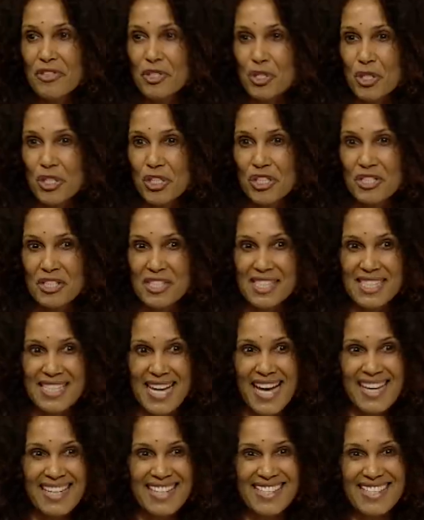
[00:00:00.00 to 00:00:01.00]
nutritional
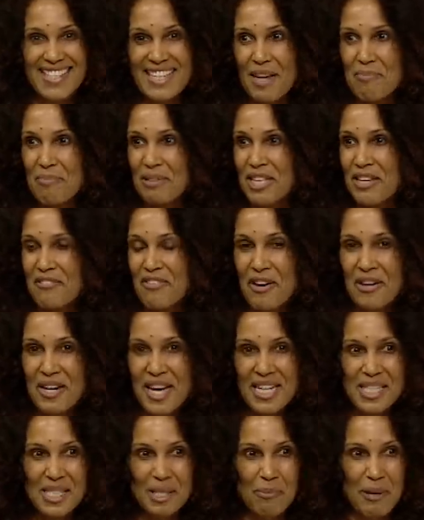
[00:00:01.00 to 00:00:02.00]
status. And I believe our
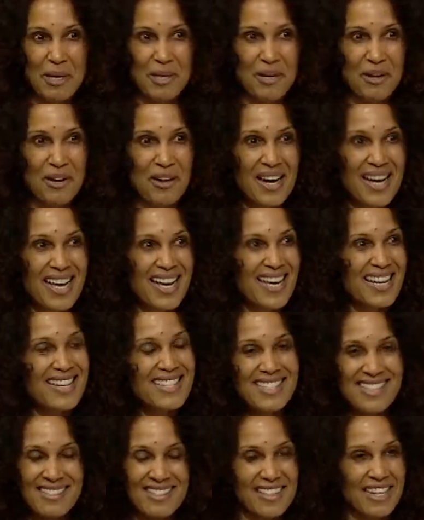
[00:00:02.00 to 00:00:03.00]
next speaker
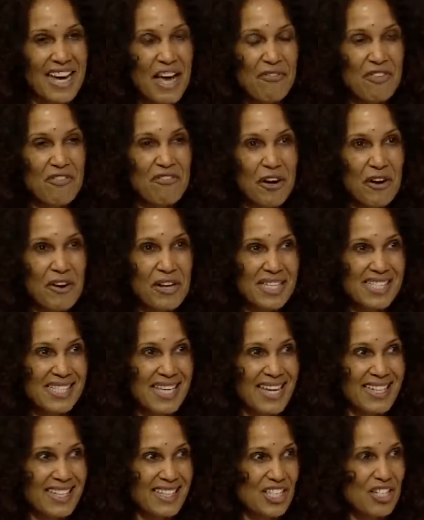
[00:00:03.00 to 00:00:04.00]
is going to have a very
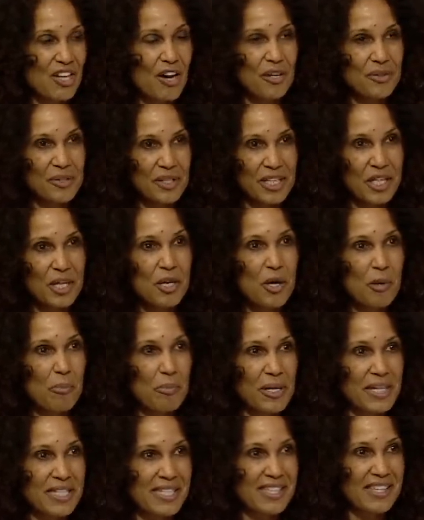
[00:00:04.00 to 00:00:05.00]
exciting talk that
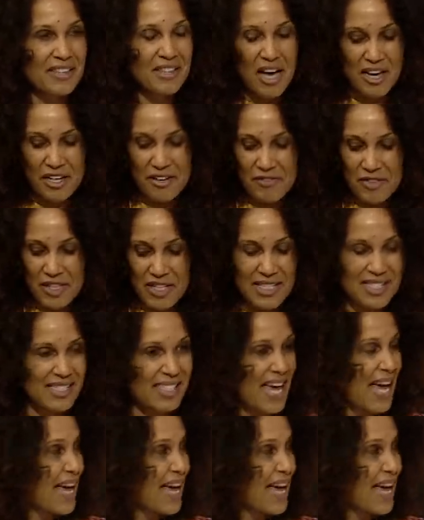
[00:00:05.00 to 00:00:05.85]
incorporates a lot of these